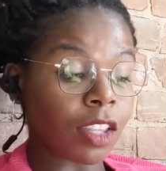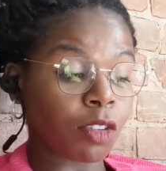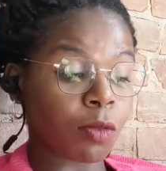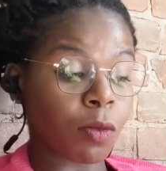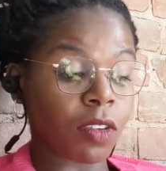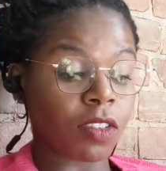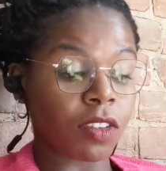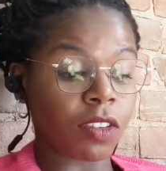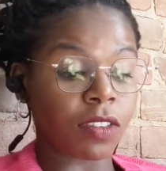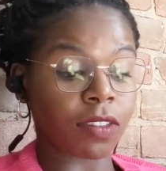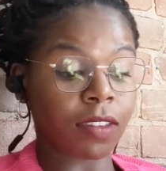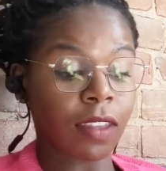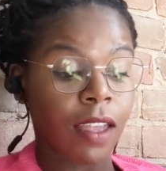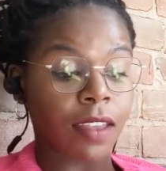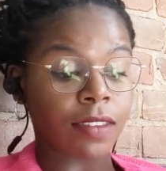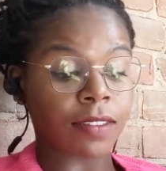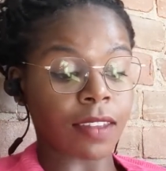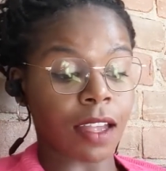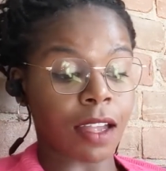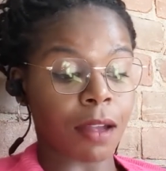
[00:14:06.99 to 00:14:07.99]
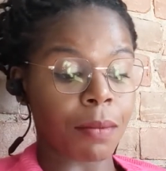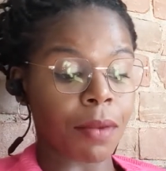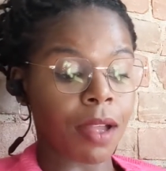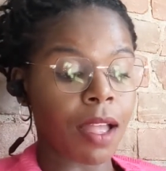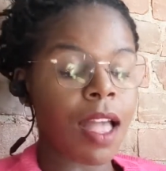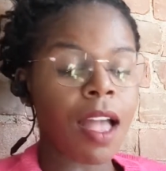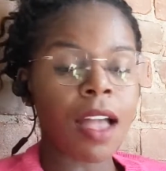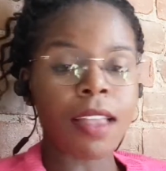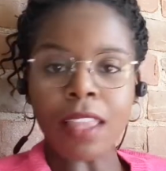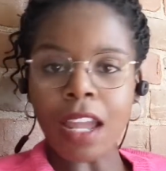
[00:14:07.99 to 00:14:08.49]
It's when she says
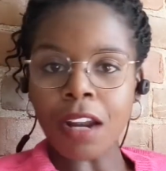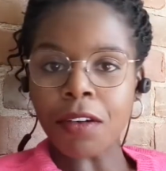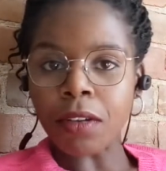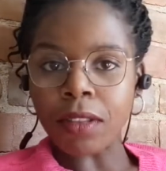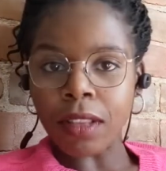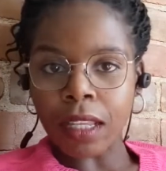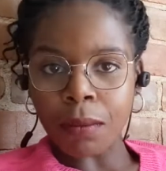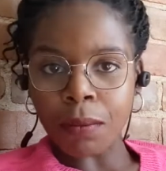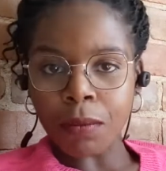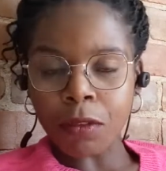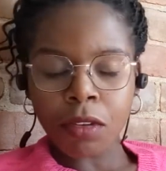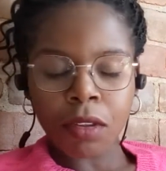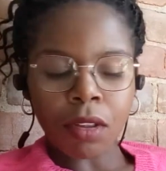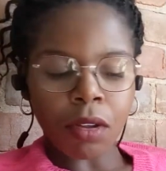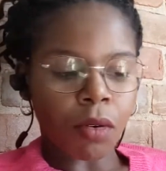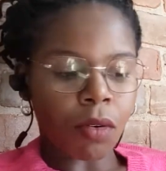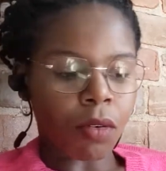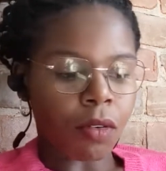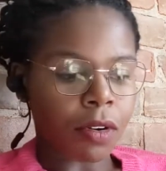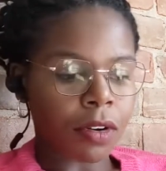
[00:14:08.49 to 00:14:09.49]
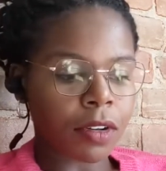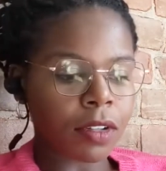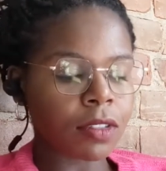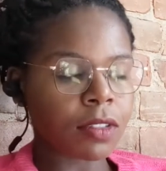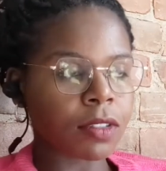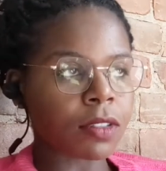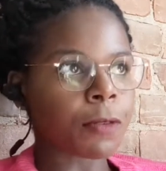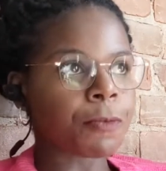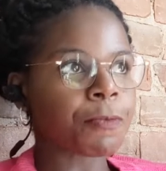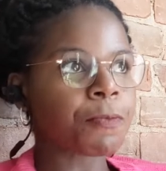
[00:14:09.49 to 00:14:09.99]
Narolim to the
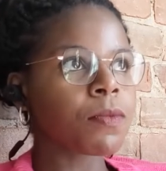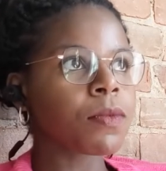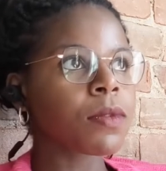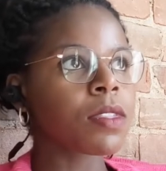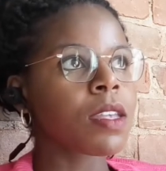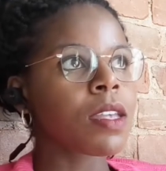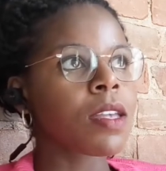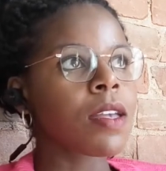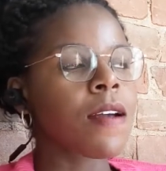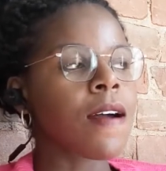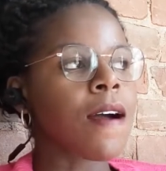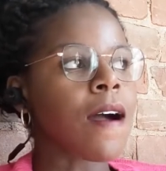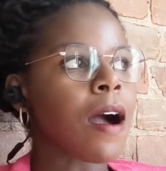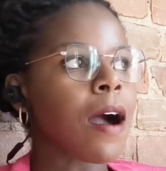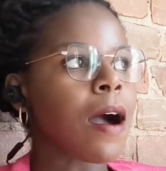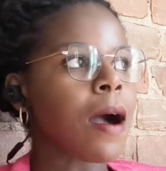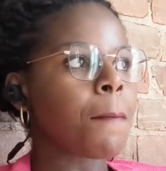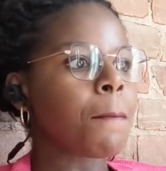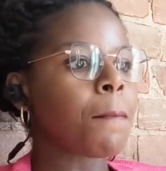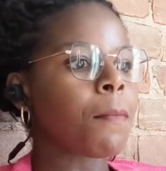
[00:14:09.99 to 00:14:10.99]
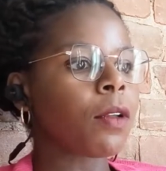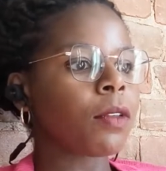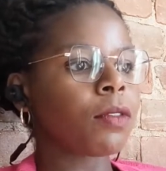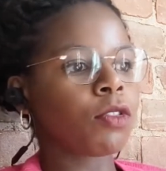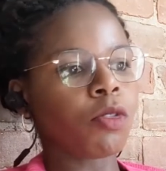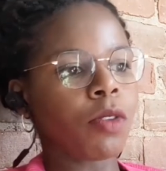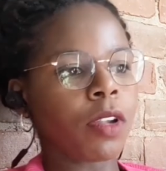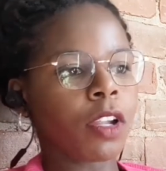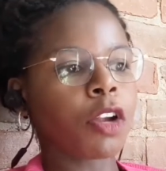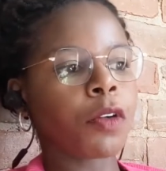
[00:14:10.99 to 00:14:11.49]
horse,
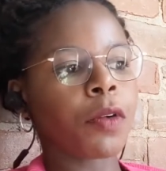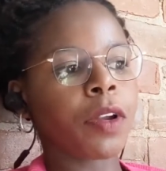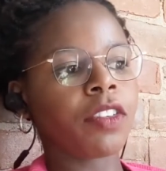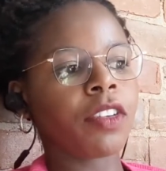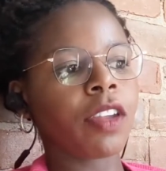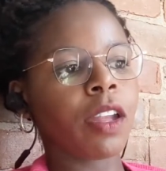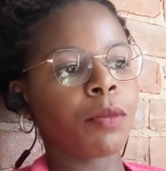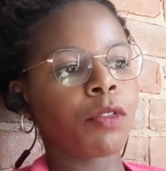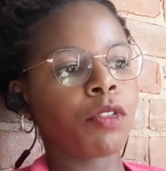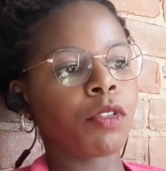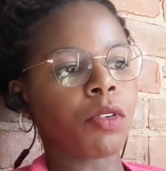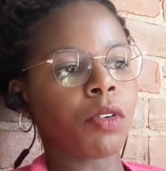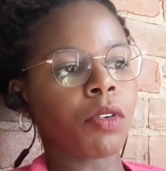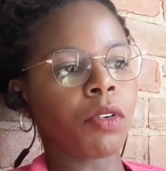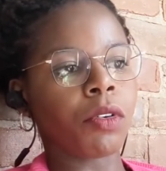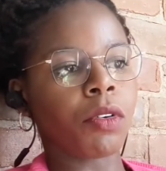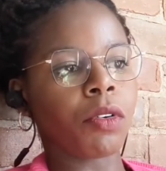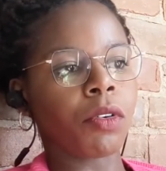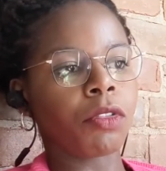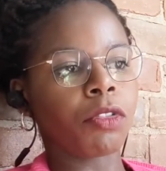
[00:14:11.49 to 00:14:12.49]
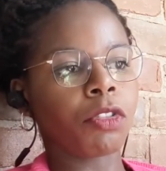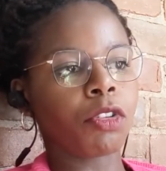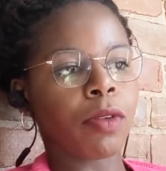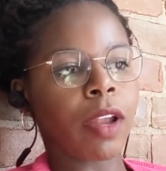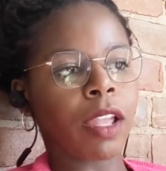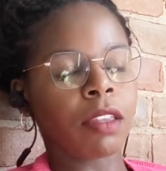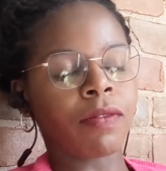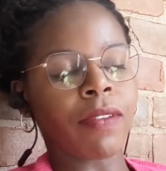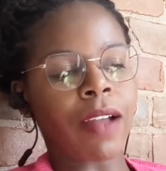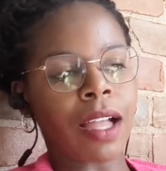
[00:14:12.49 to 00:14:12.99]
to encourage him to
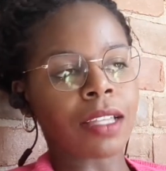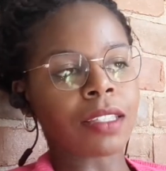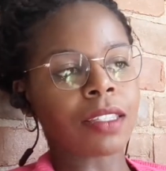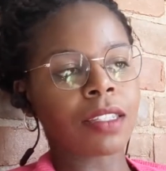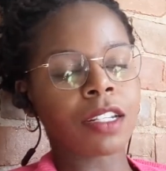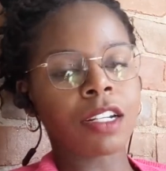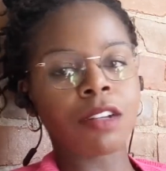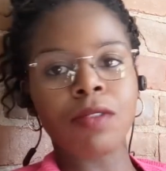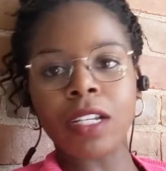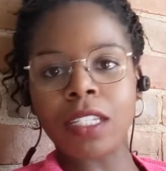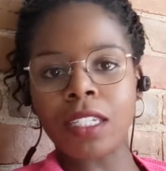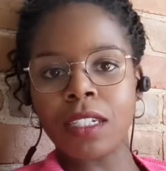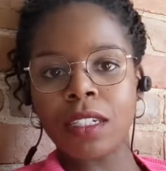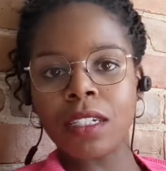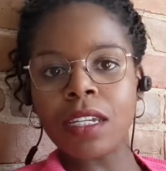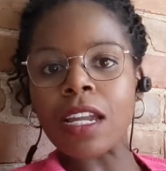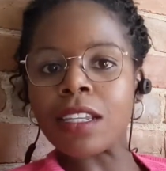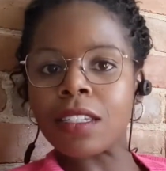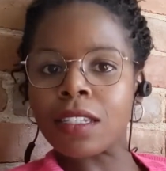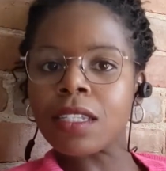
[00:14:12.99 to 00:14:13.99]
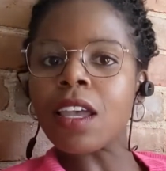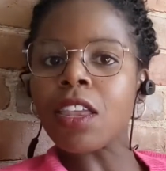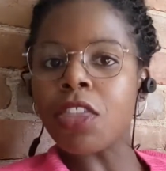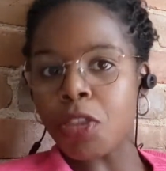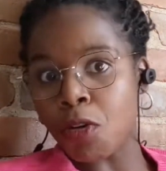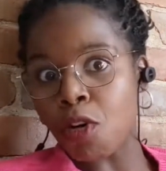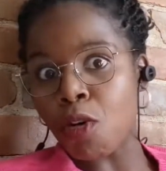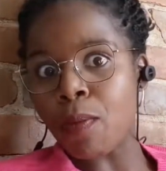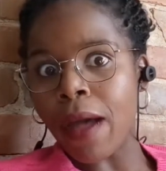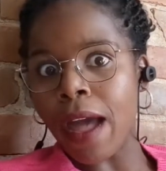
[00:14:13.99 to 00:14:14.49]
ride faster, which is a
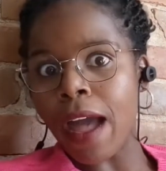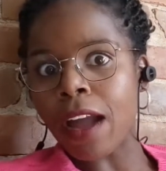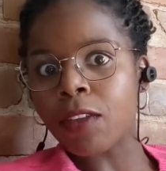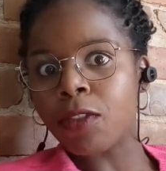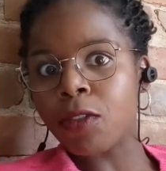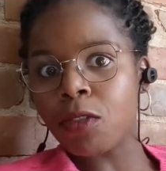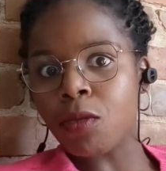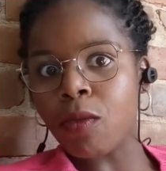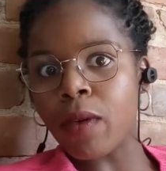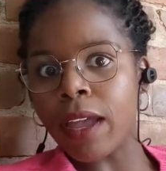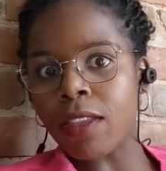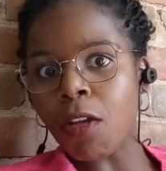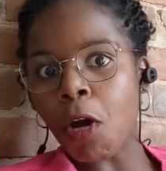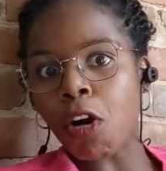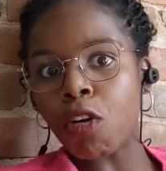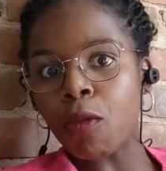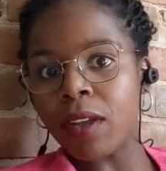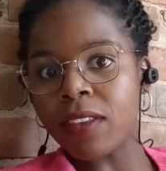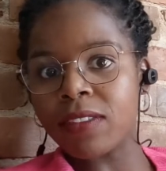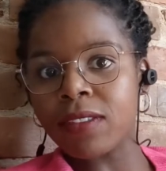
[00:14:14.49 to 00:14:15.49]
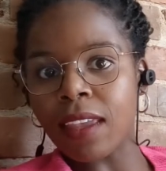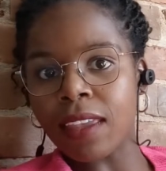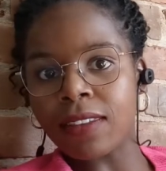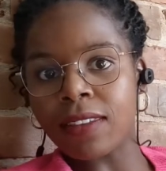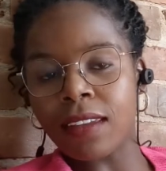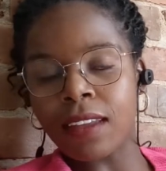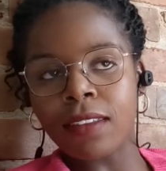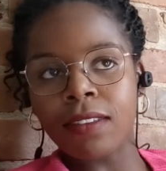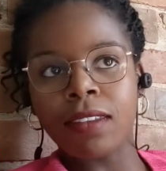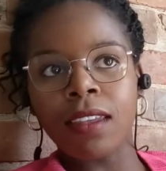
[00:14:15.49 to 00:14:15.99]
throwback to when Arwen
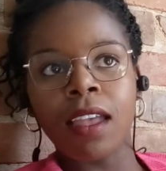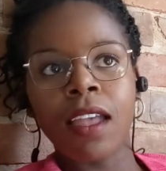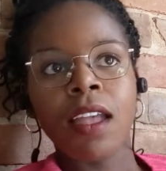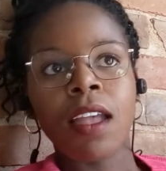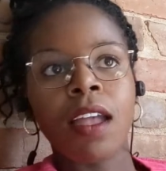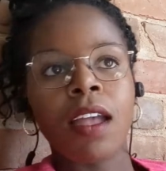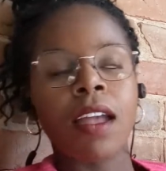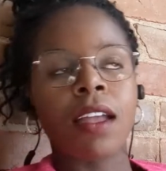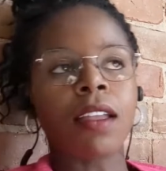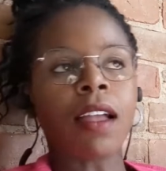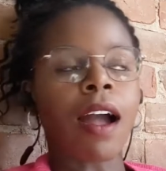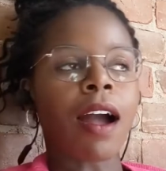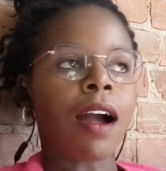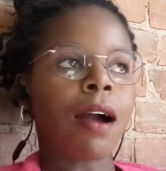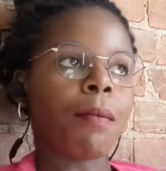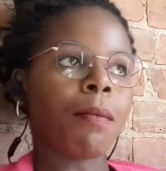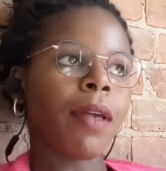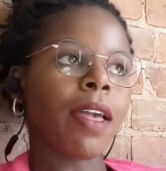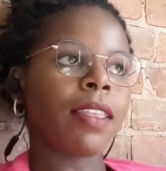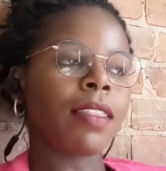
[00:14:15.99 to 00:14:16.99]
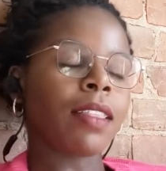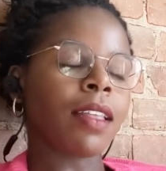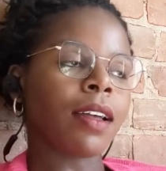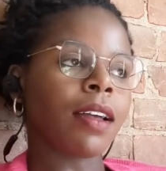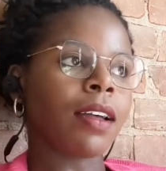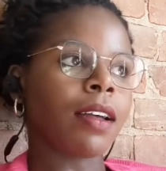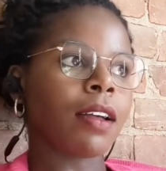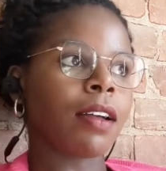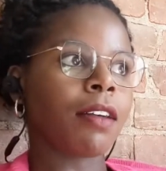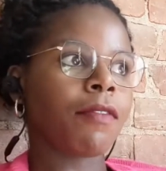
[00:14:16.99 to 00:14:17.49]
says it in
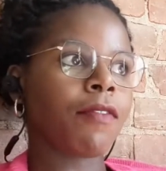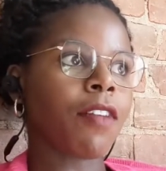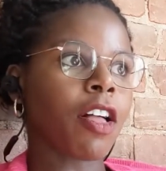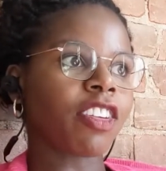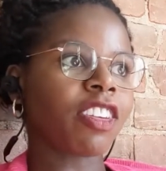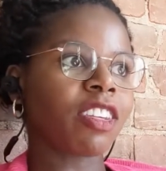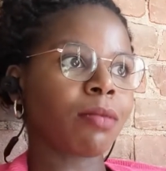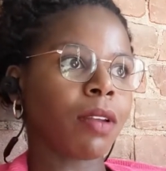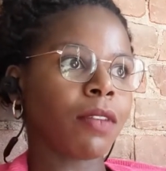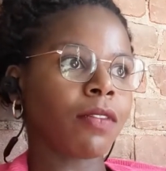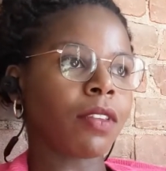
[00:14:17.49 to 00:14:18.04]
the Fellowship